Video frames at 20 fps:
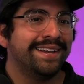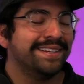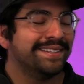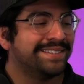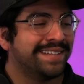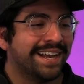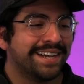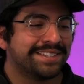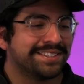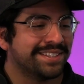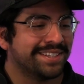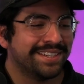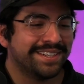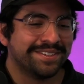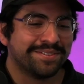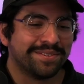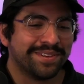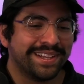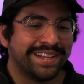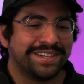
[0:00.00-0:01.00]
it's
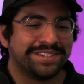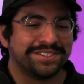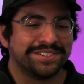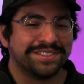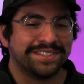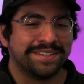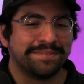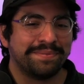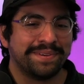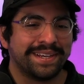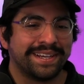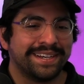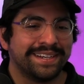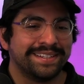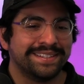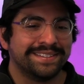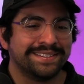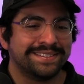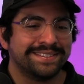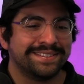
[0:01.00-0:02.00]
actually really interesting
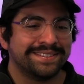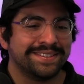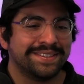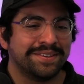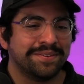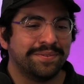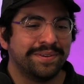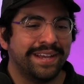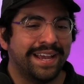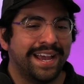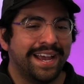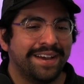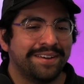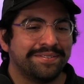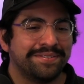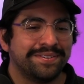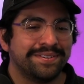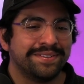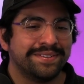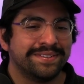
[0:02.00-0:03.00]
because we
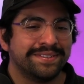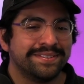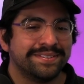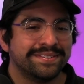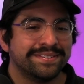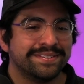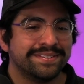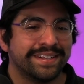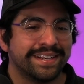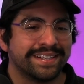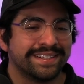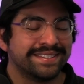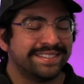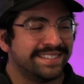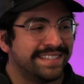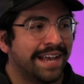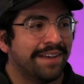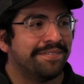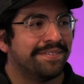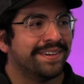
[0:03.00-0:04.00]
have like
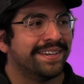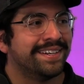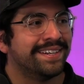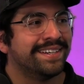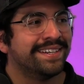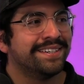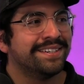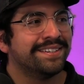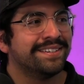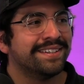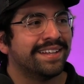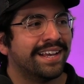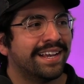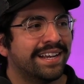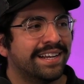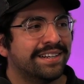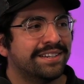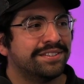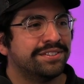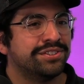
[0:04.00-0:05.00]
7
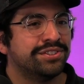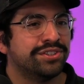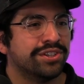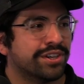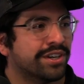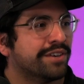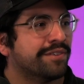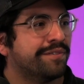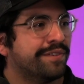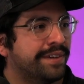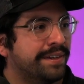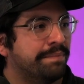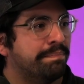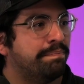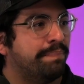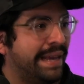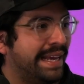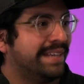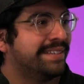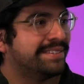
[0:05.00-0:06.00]
like sugar-free
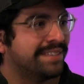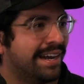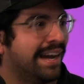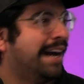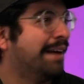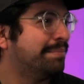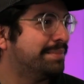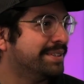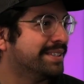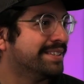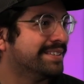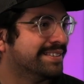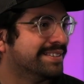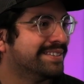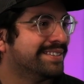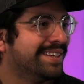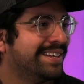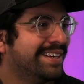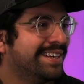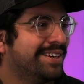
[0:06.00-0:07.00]
base
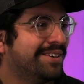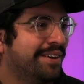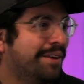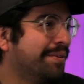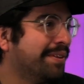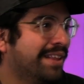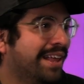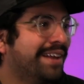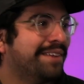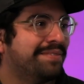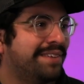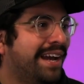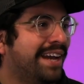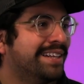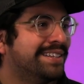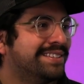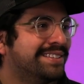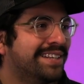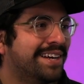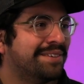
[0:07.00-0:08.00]
options. We have a lot of
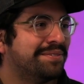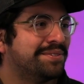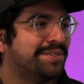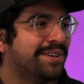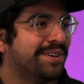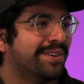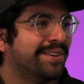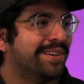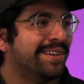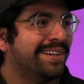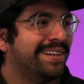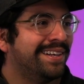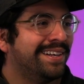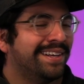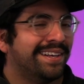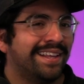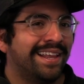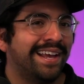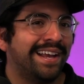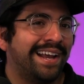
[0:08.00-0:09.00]
diet stuff. So
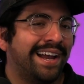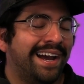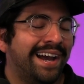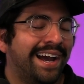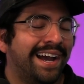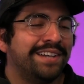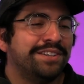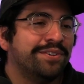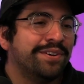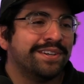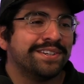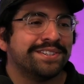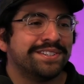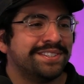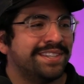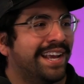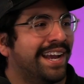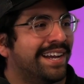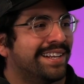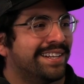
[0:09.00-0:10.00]
like I do
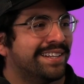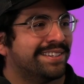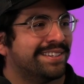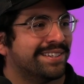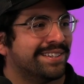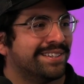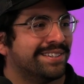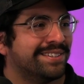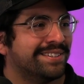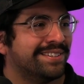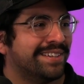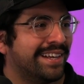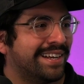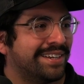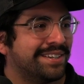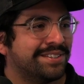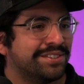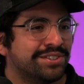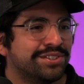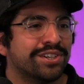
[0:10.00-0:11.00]
understand that there's
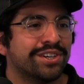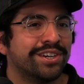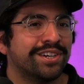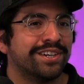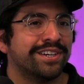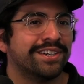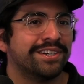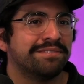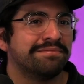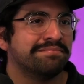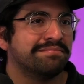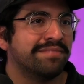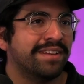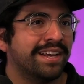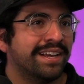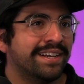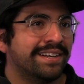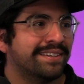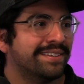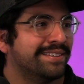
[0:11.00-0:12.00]
like sugar,
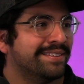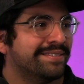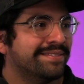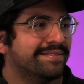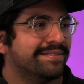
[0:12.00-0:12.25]
like